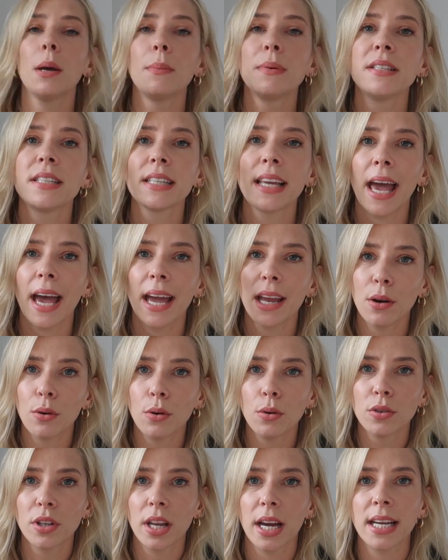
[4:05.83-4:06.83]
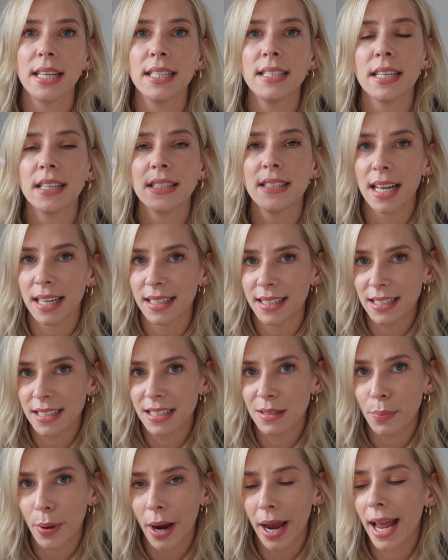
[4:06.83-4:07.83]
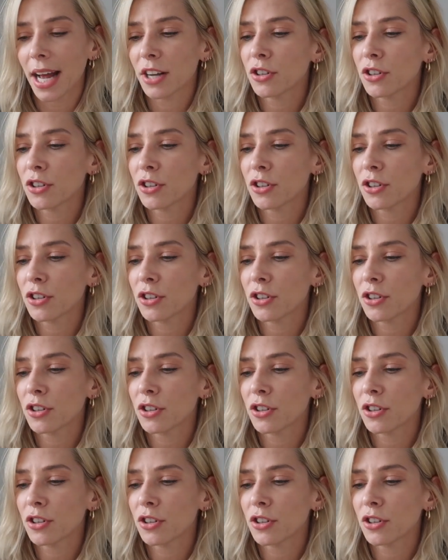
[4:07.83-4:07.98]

Urban Decay All Nighter Setting Spray.